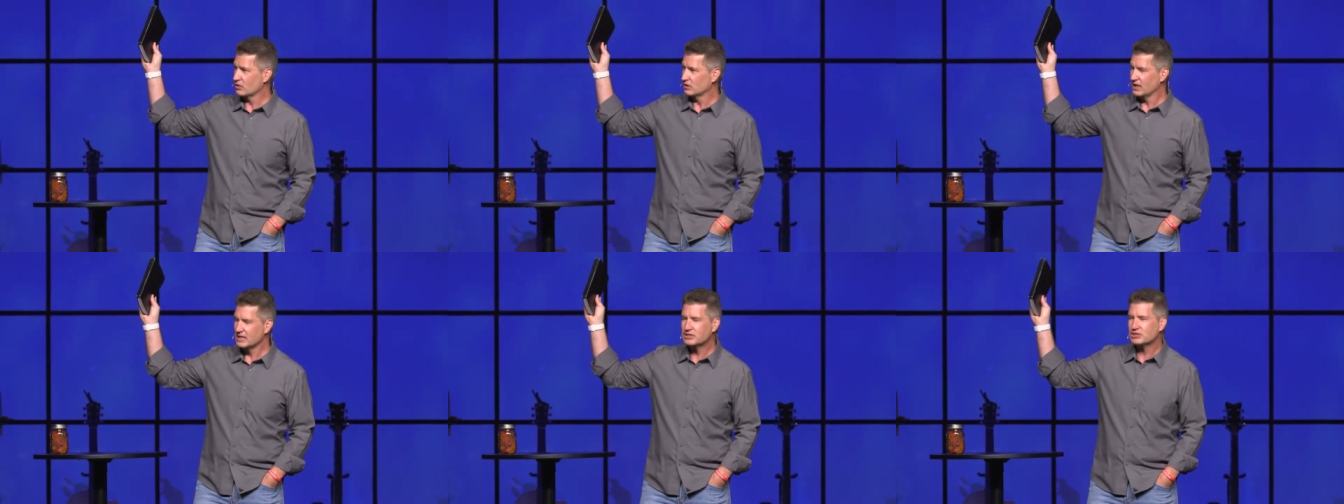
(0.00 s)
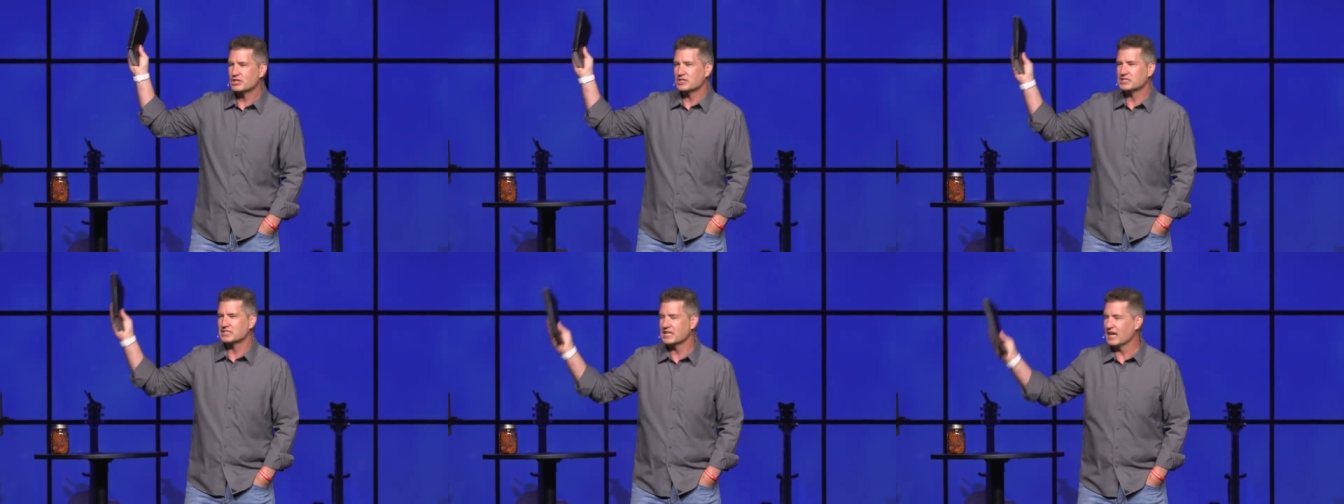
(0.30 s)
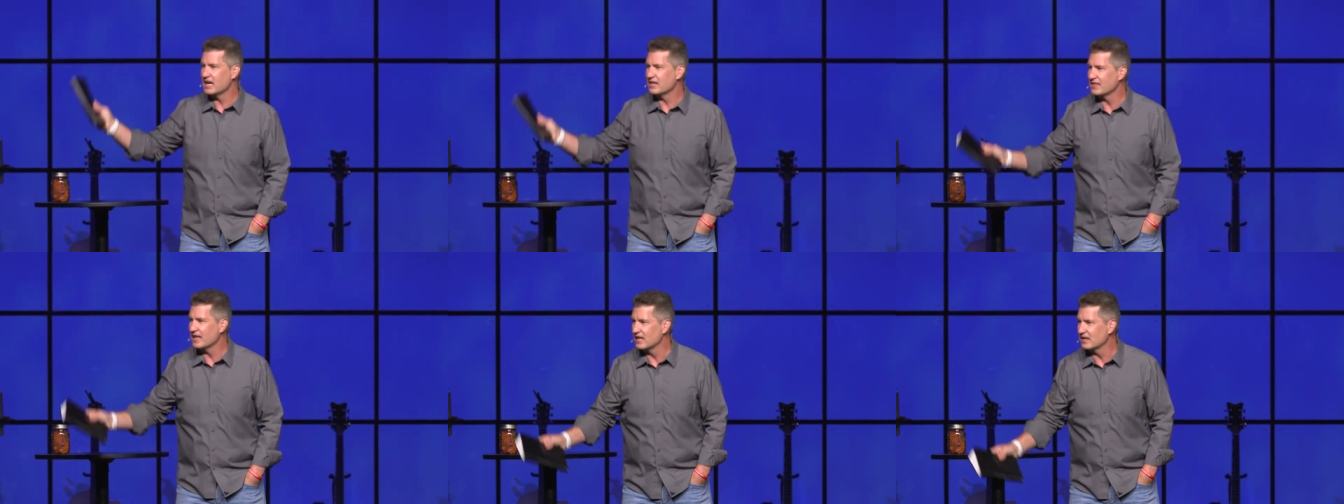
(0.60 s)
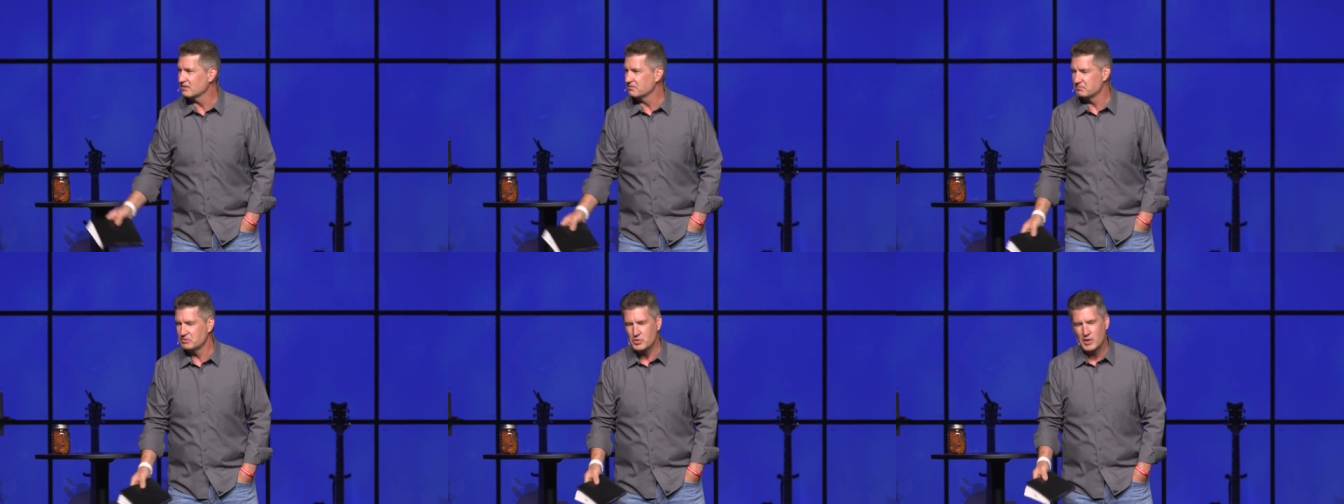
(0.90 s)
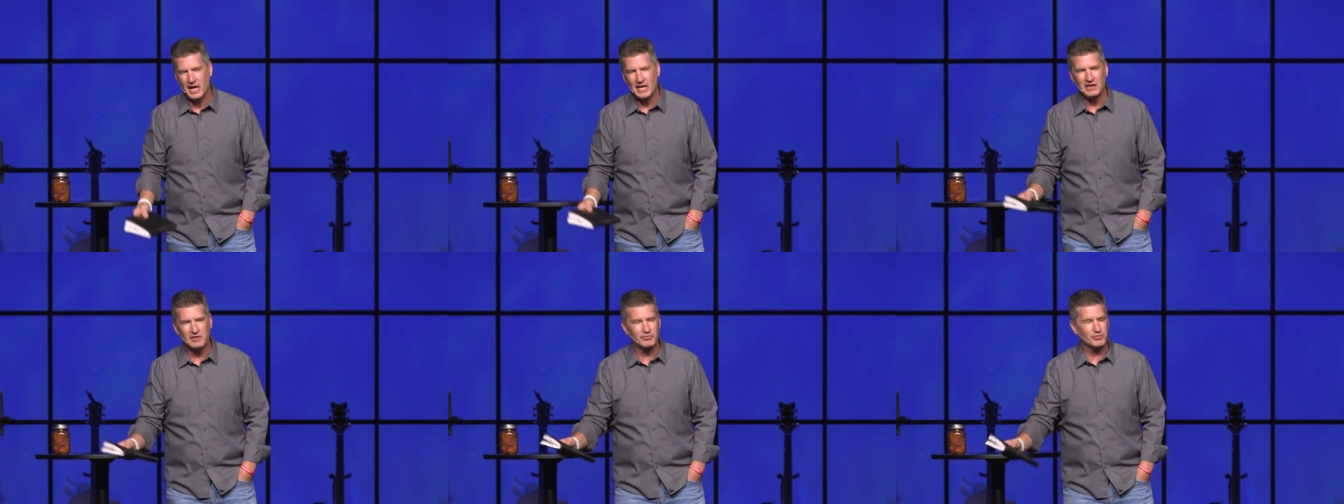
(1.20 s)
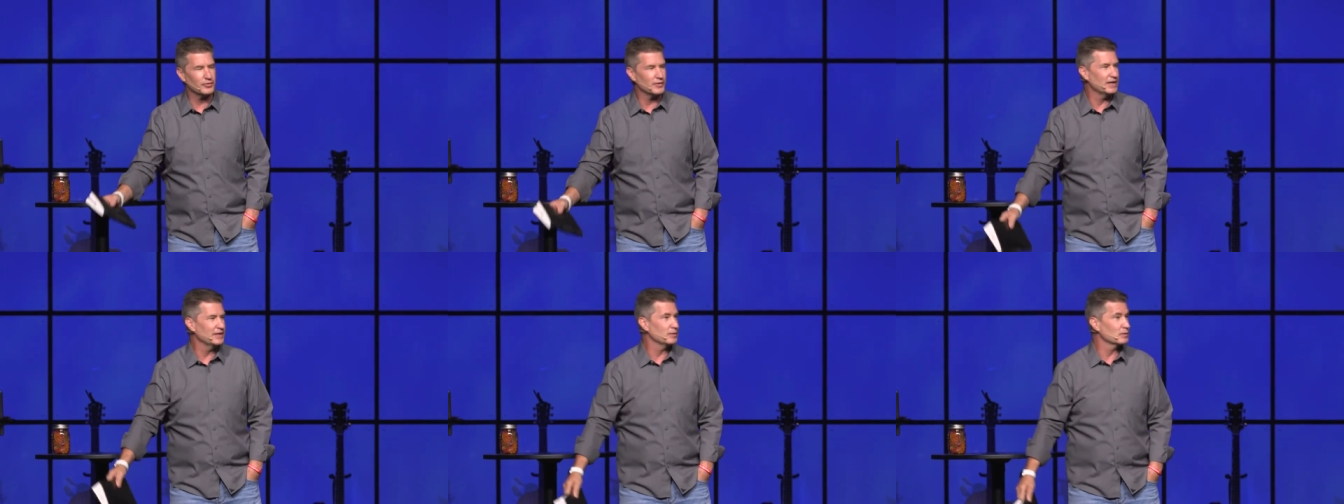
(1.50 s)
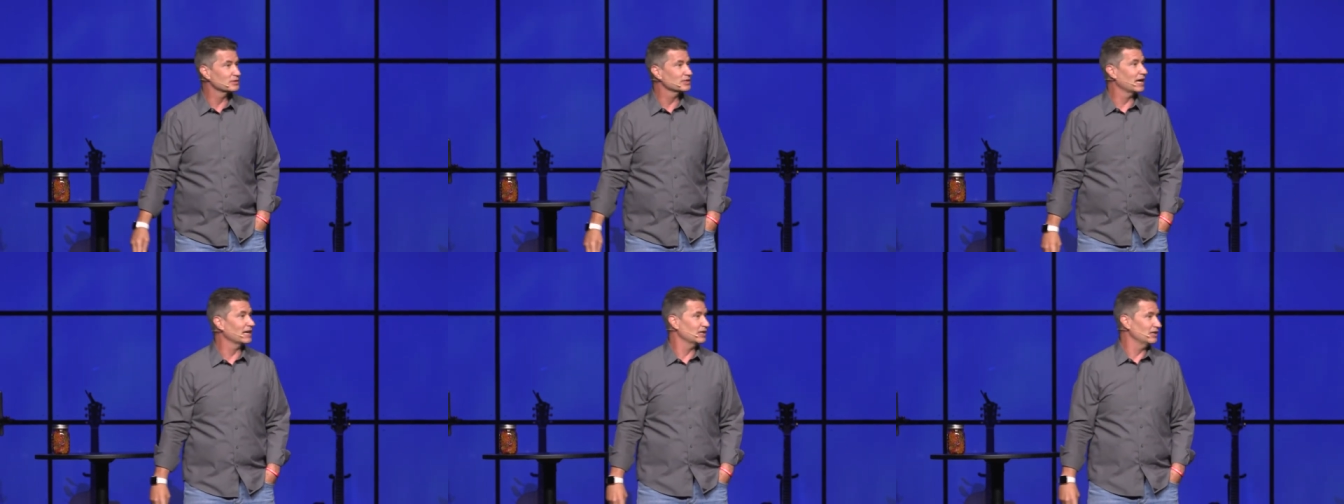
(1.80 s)
let's just say that you had a friend that
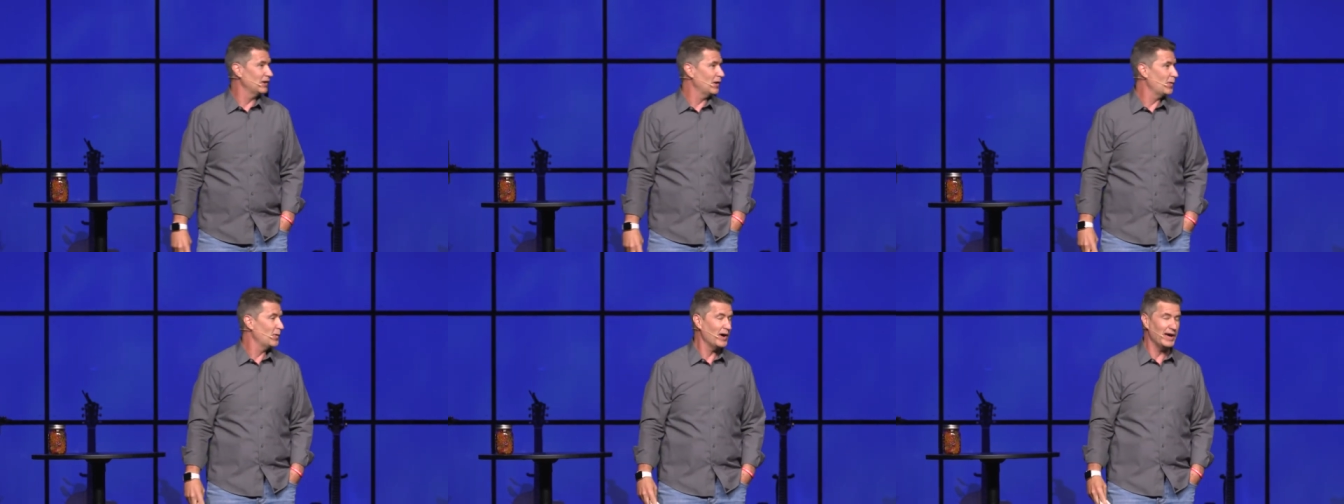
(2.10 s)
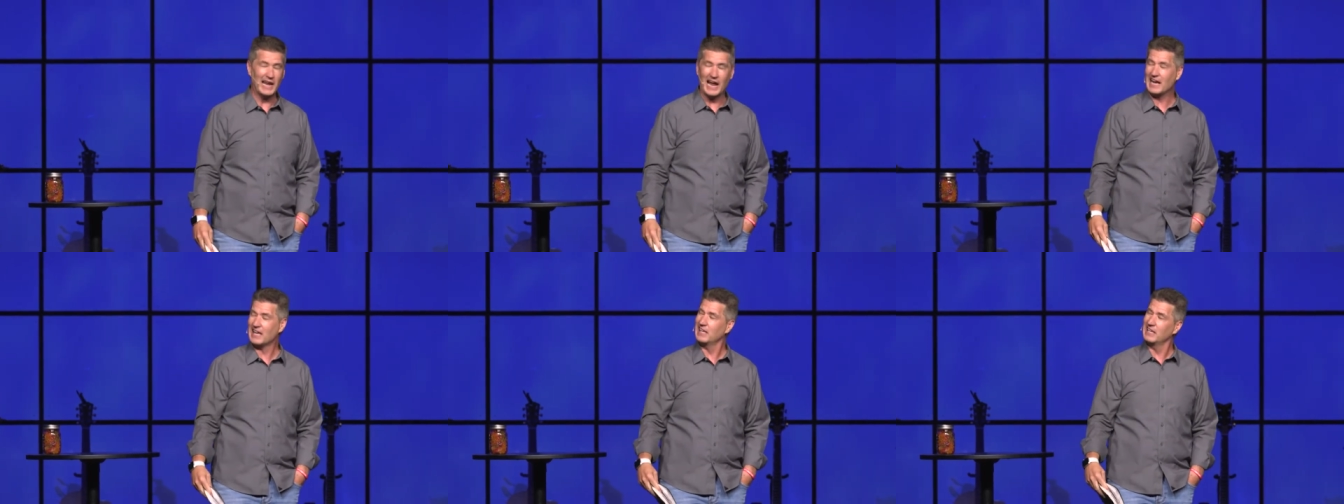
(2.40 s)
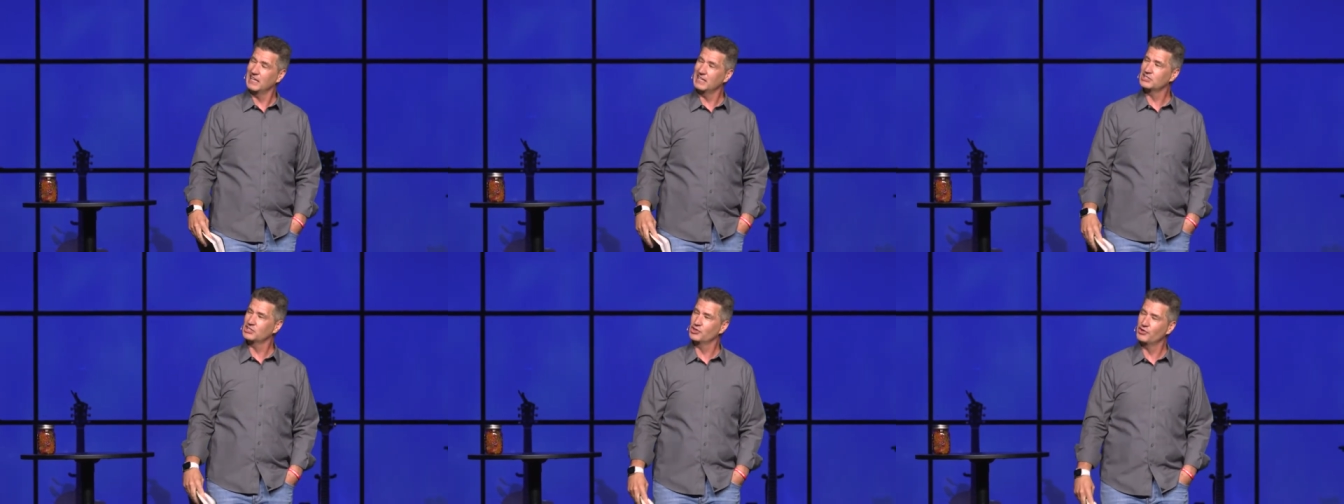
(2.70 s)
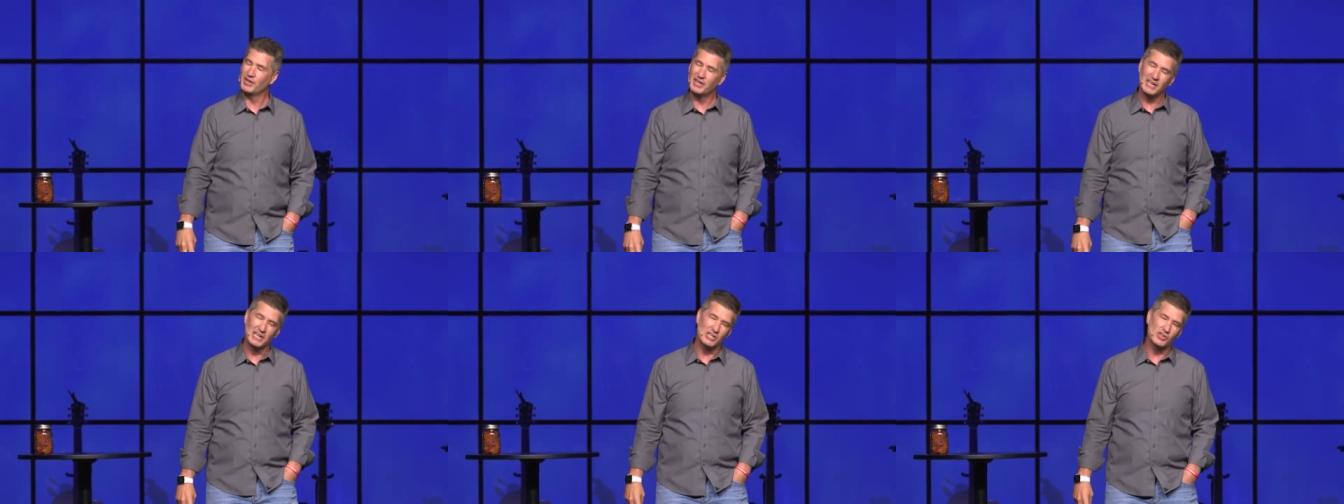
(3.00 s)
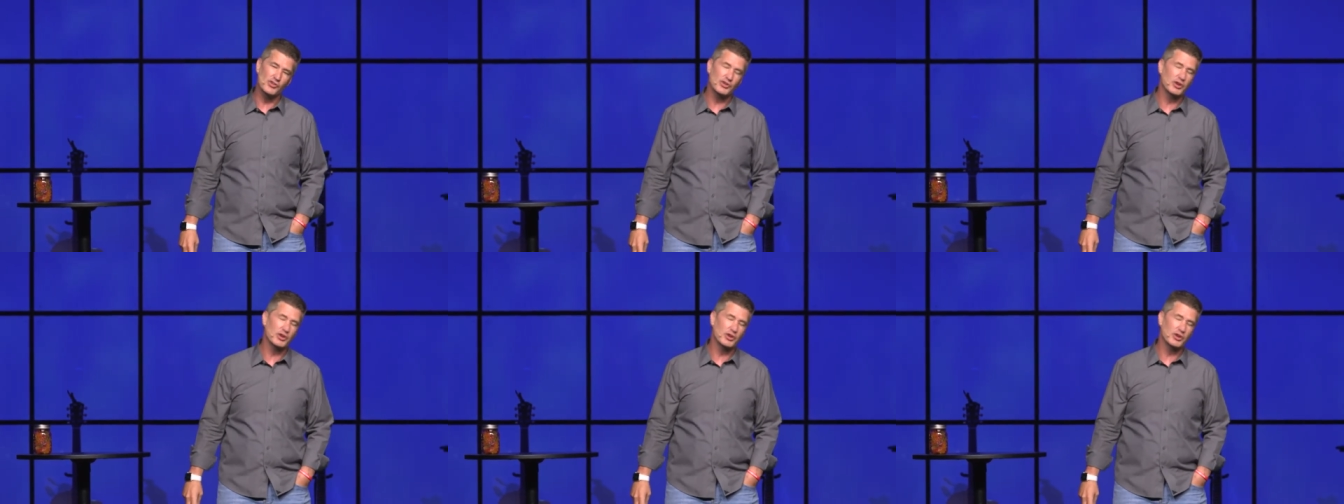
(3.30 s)
was like, you know what? I can get you in and you